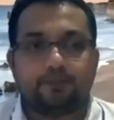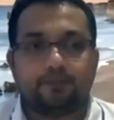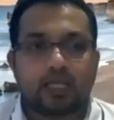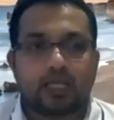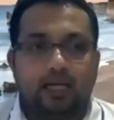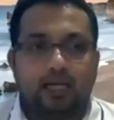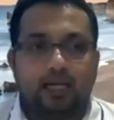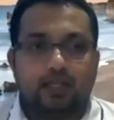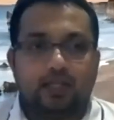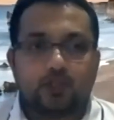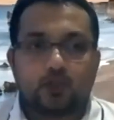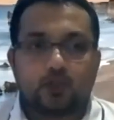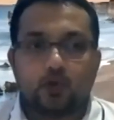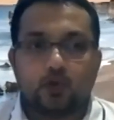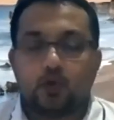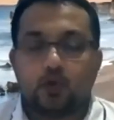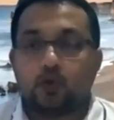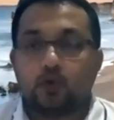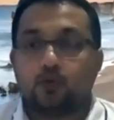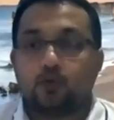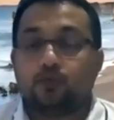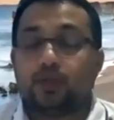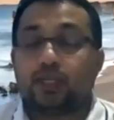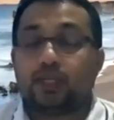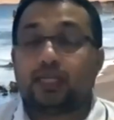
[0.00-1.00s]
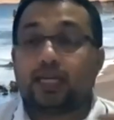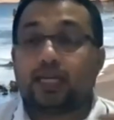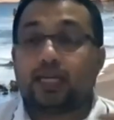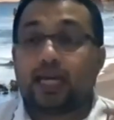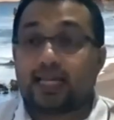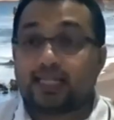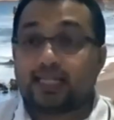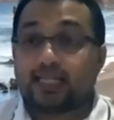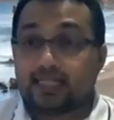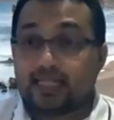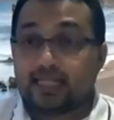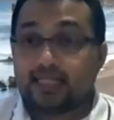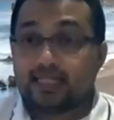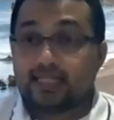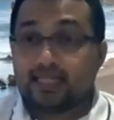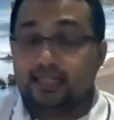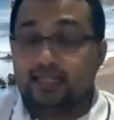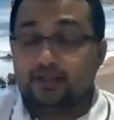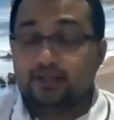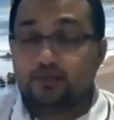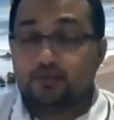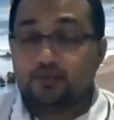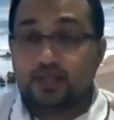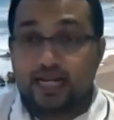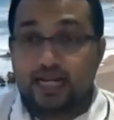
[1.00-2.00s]
So we, as I said, we
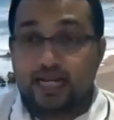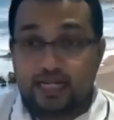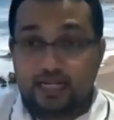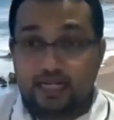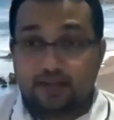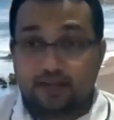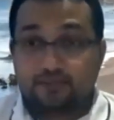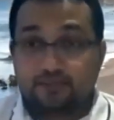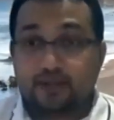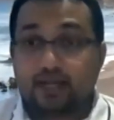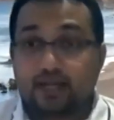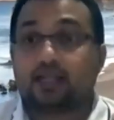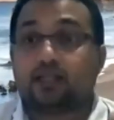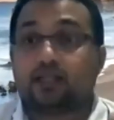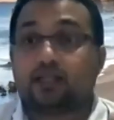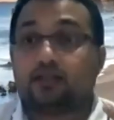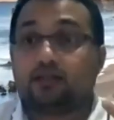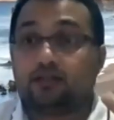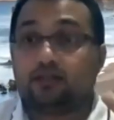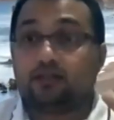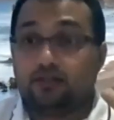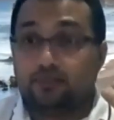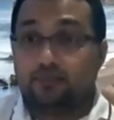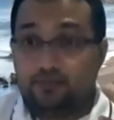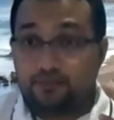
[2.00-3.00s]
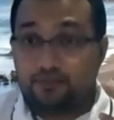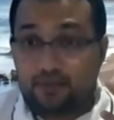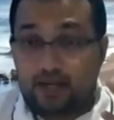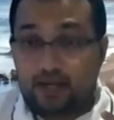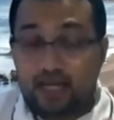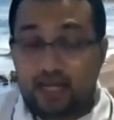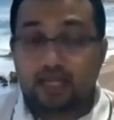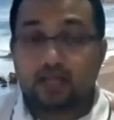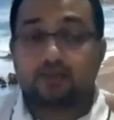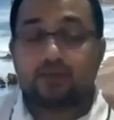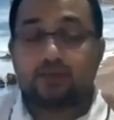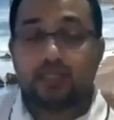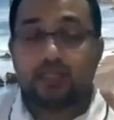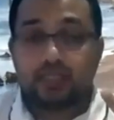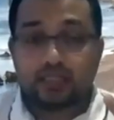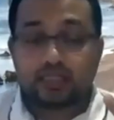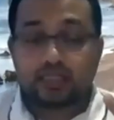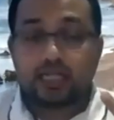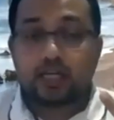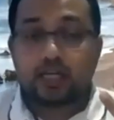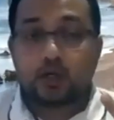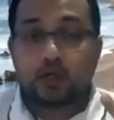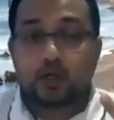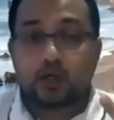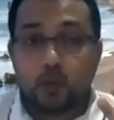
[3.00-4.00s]
identified 5
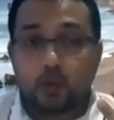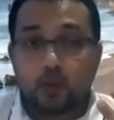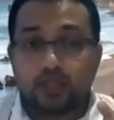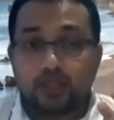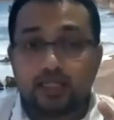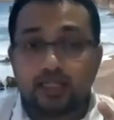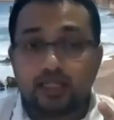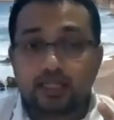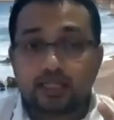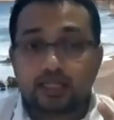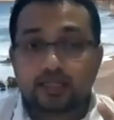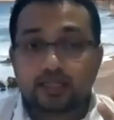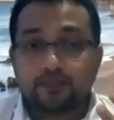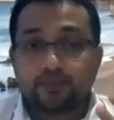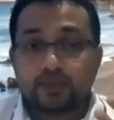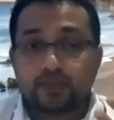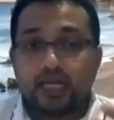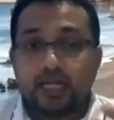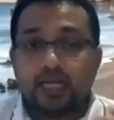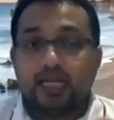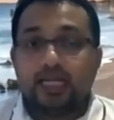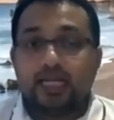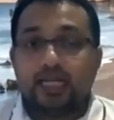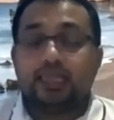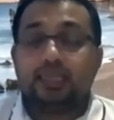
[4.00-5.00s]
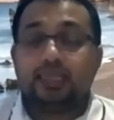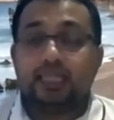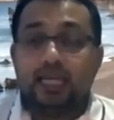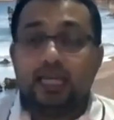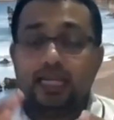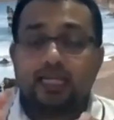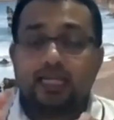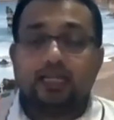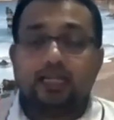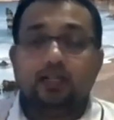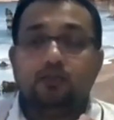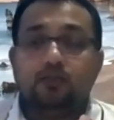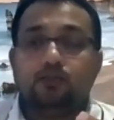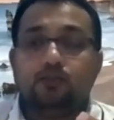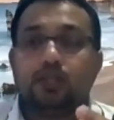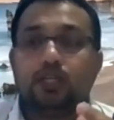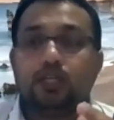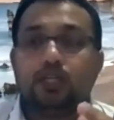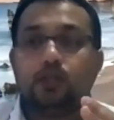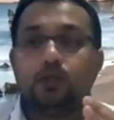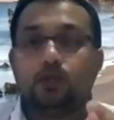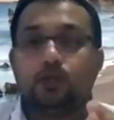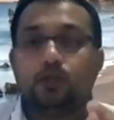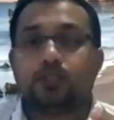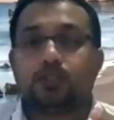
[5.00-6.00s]
stakeholders. Then we
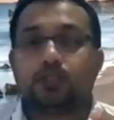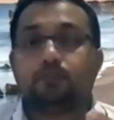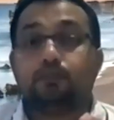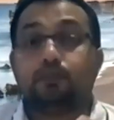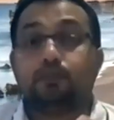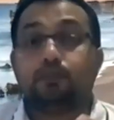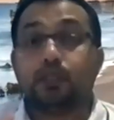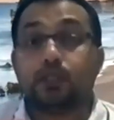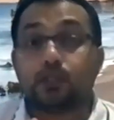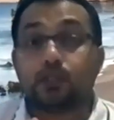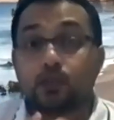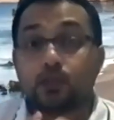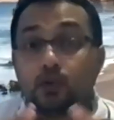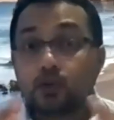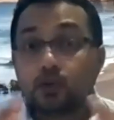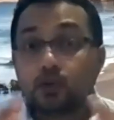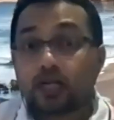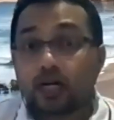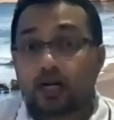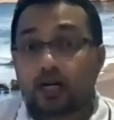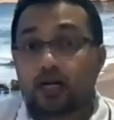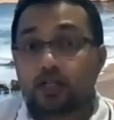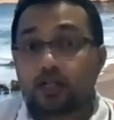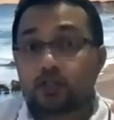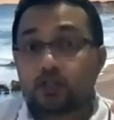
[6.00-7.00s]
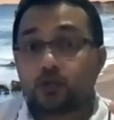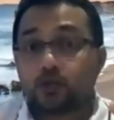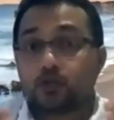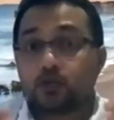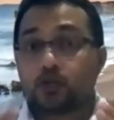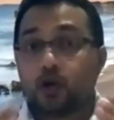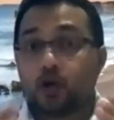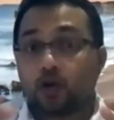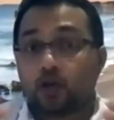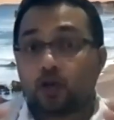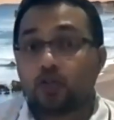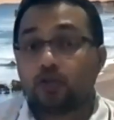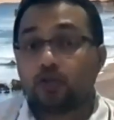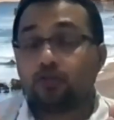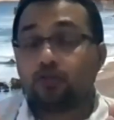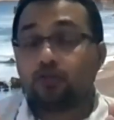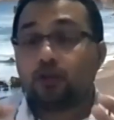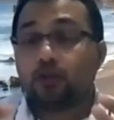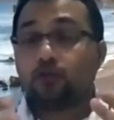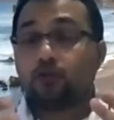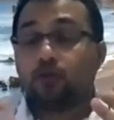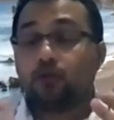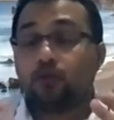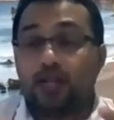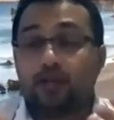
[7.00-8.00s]
use persona to
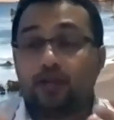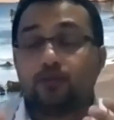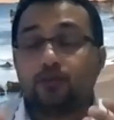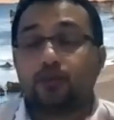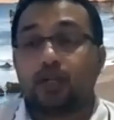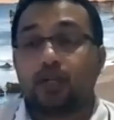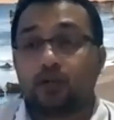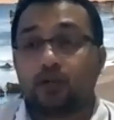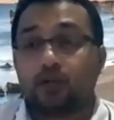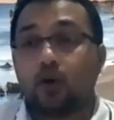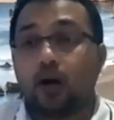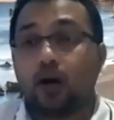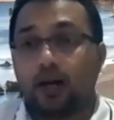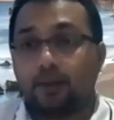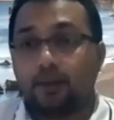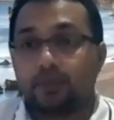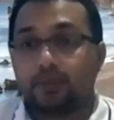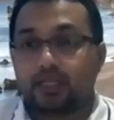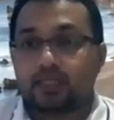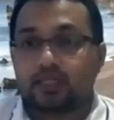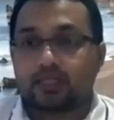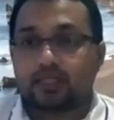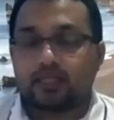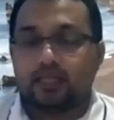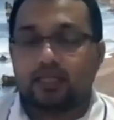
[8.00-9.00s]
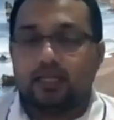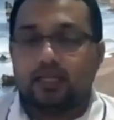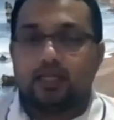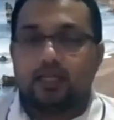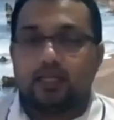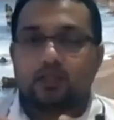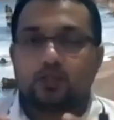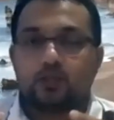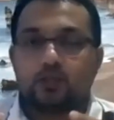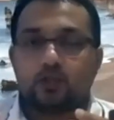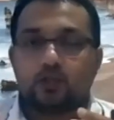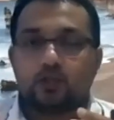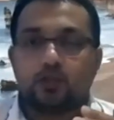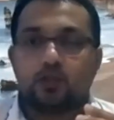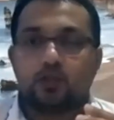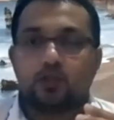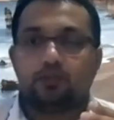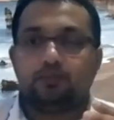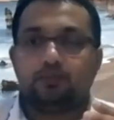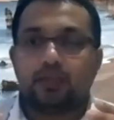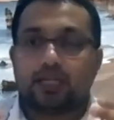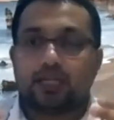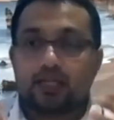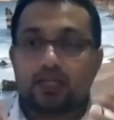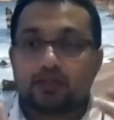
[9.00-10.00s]
document value requirements.
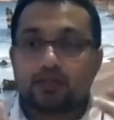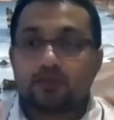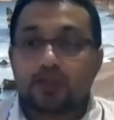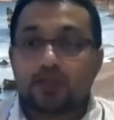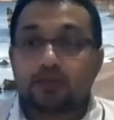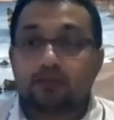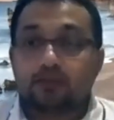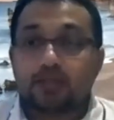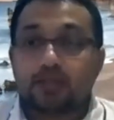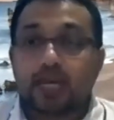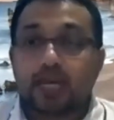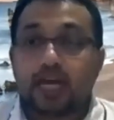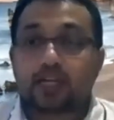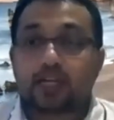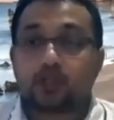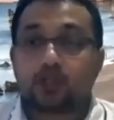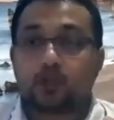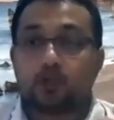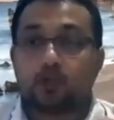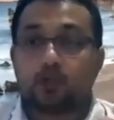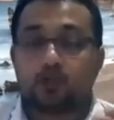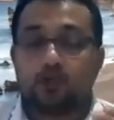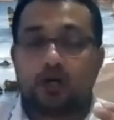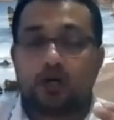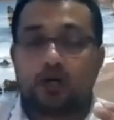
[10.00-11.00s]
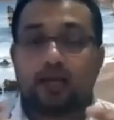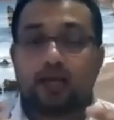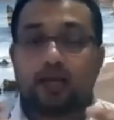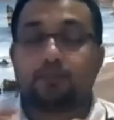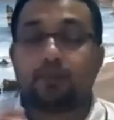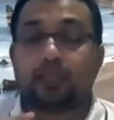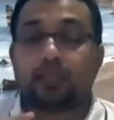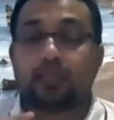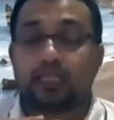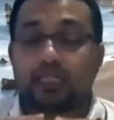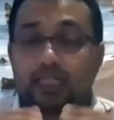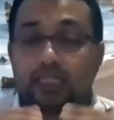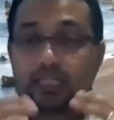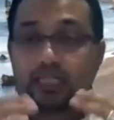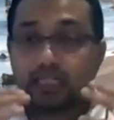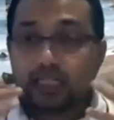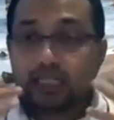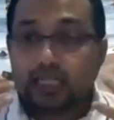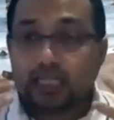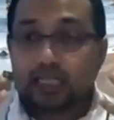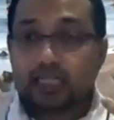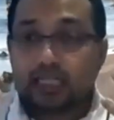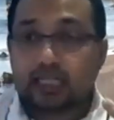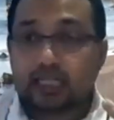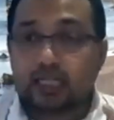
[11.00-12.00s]
So because we had to
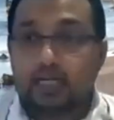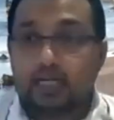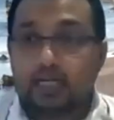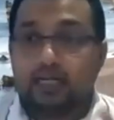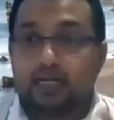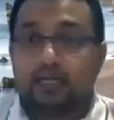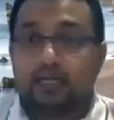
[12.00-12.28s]
hypothetically